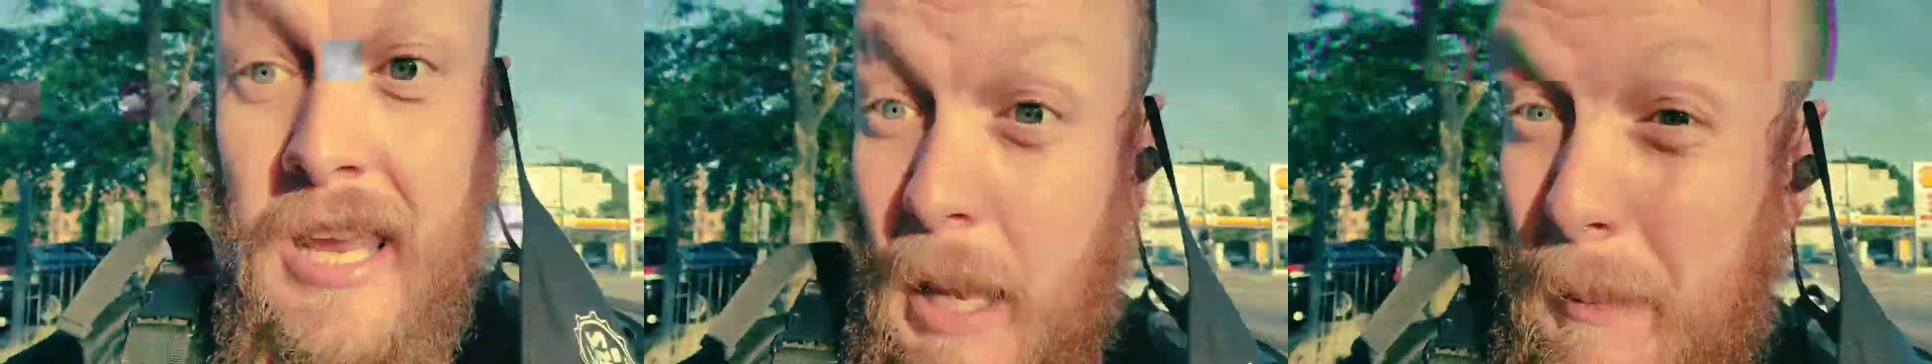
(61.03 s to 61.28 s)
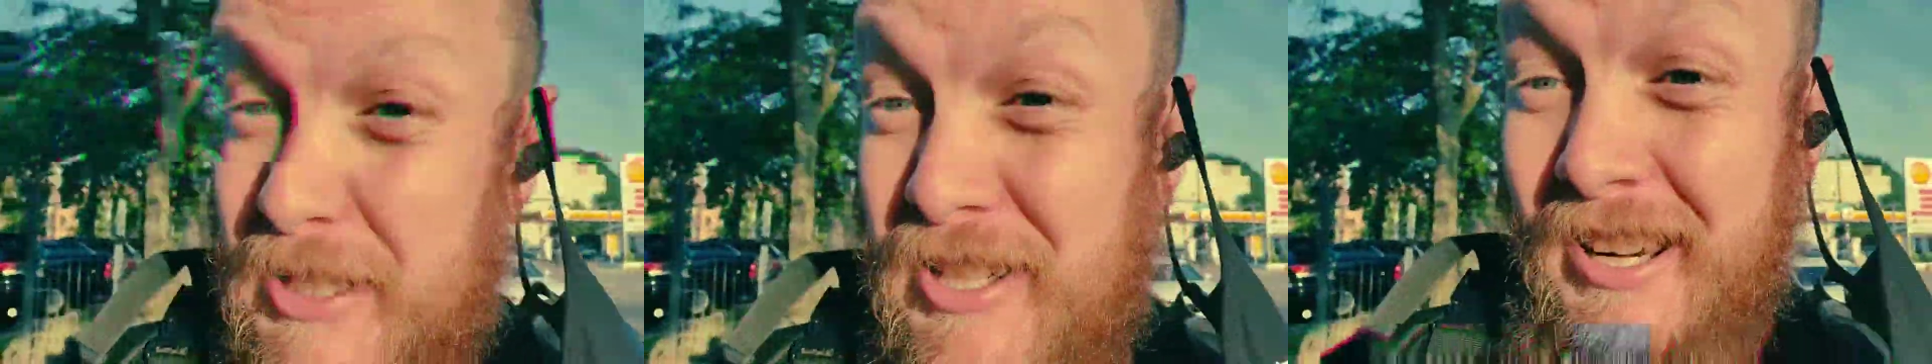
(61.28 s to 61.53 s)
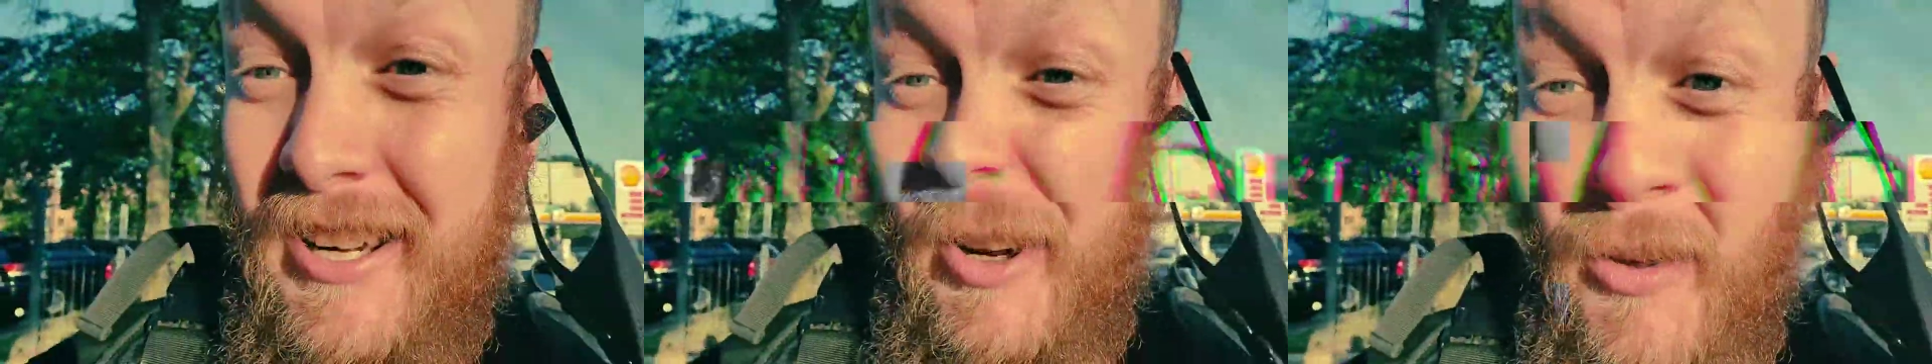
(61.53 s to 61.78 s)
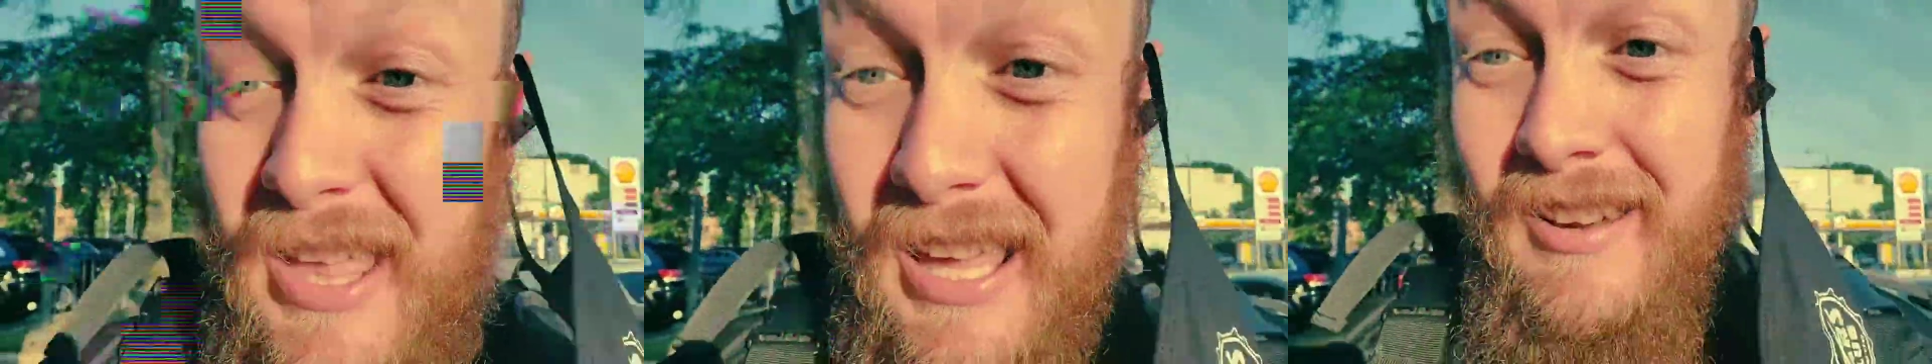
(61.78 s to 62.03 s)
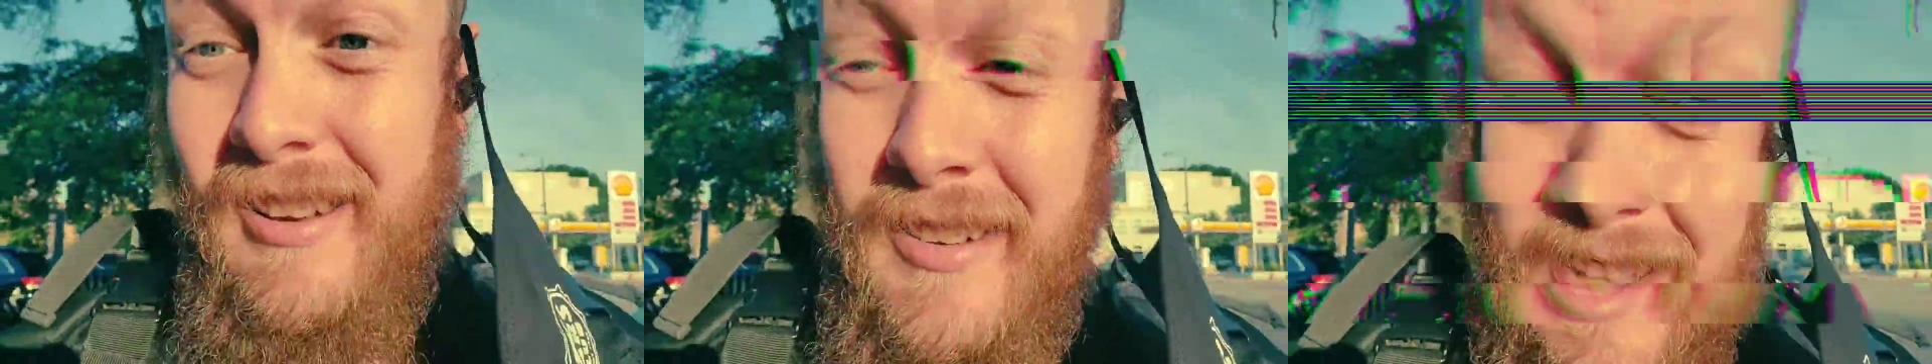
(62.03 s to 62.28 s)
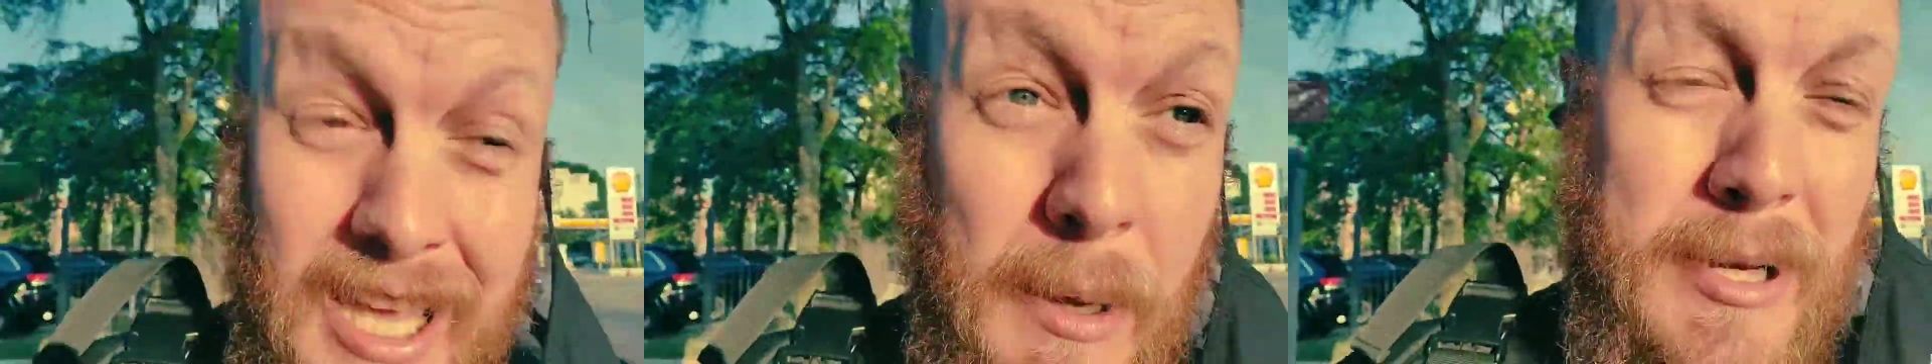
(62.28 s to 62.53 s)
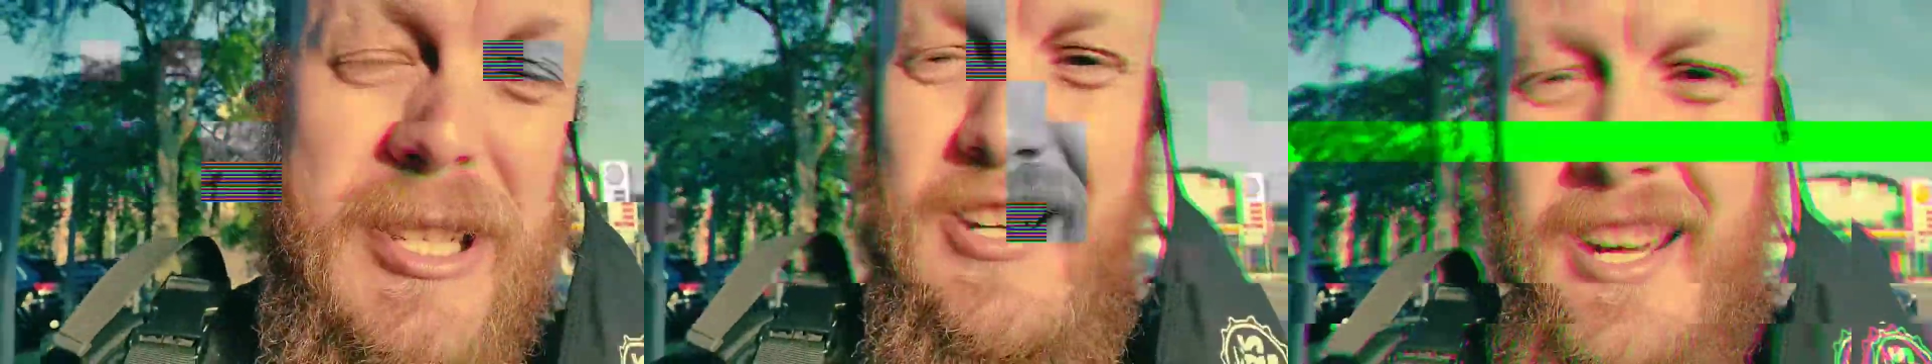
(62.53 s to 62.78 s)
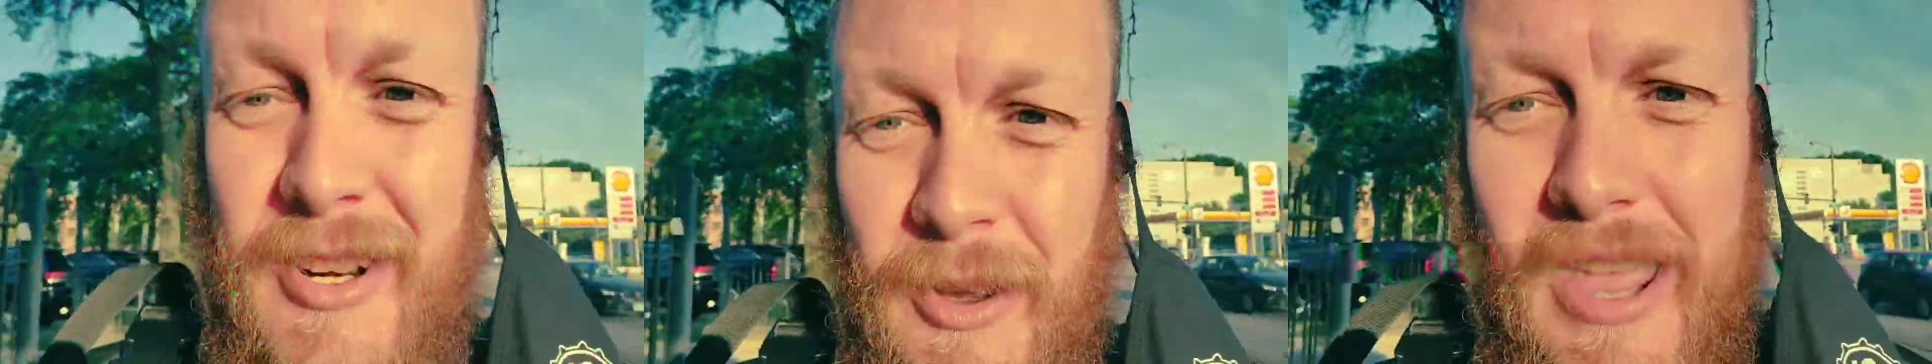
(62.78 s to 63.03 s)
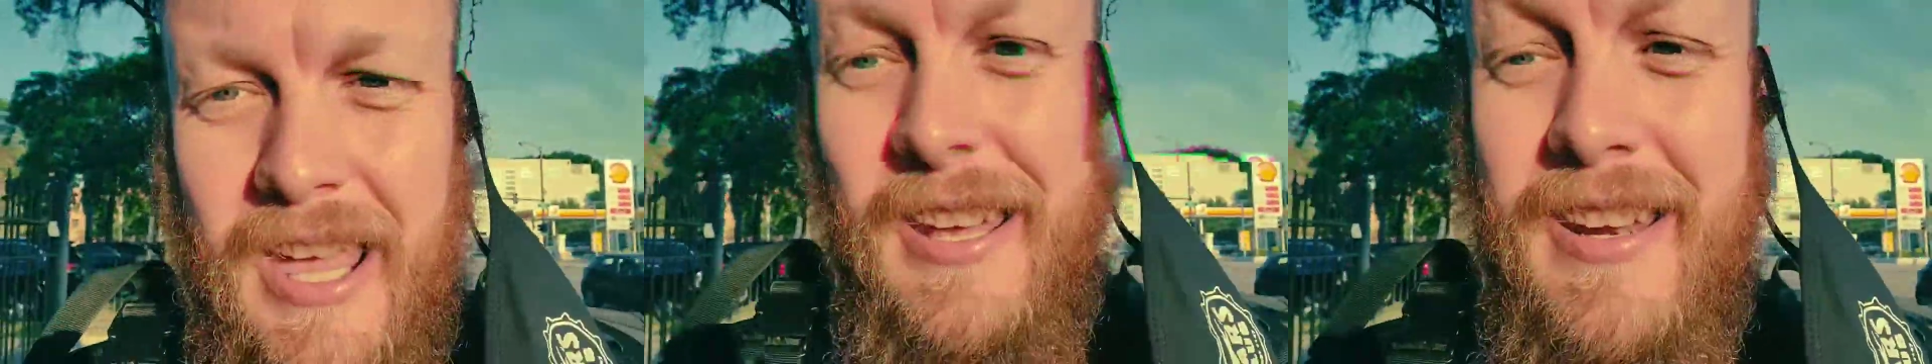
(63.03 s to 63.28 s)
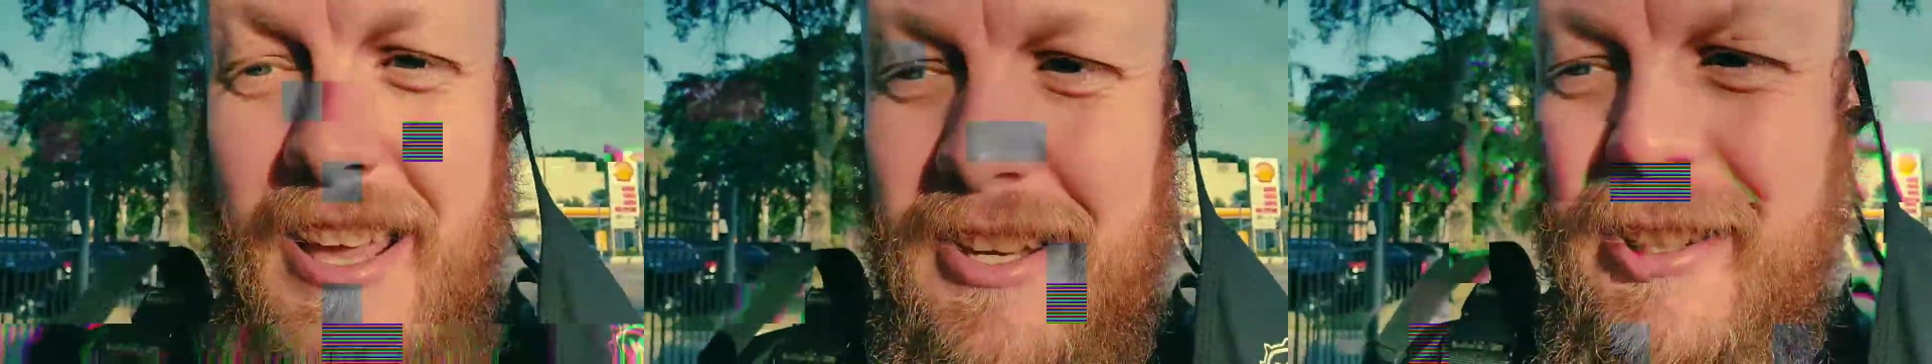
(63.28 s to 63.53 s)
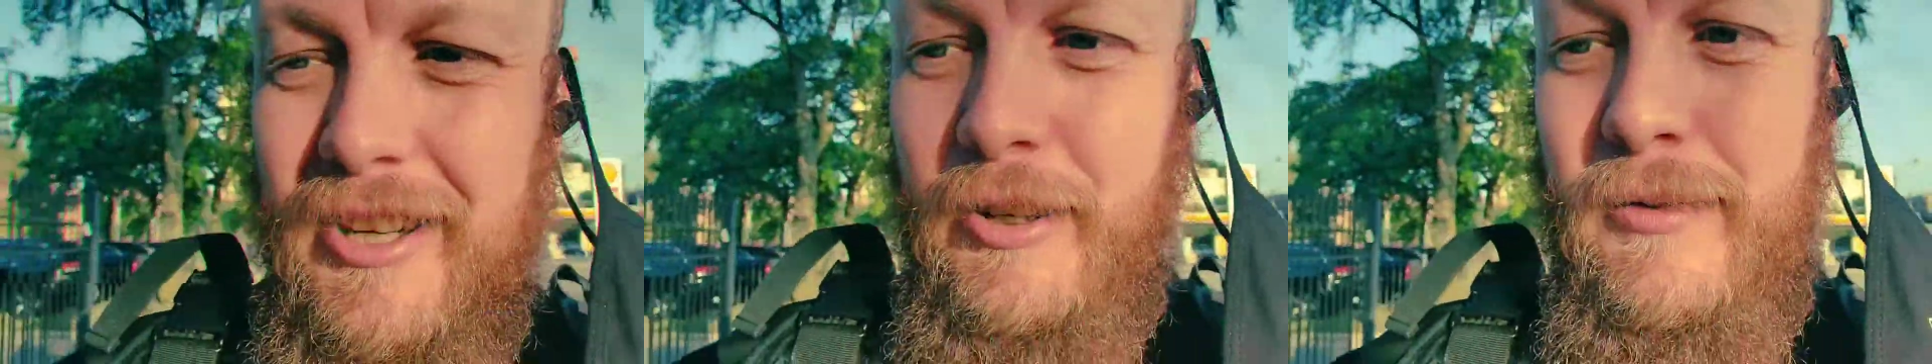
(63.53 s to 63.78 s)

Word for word: I bet you didn't know that. I bet you didn't know that, and now you do.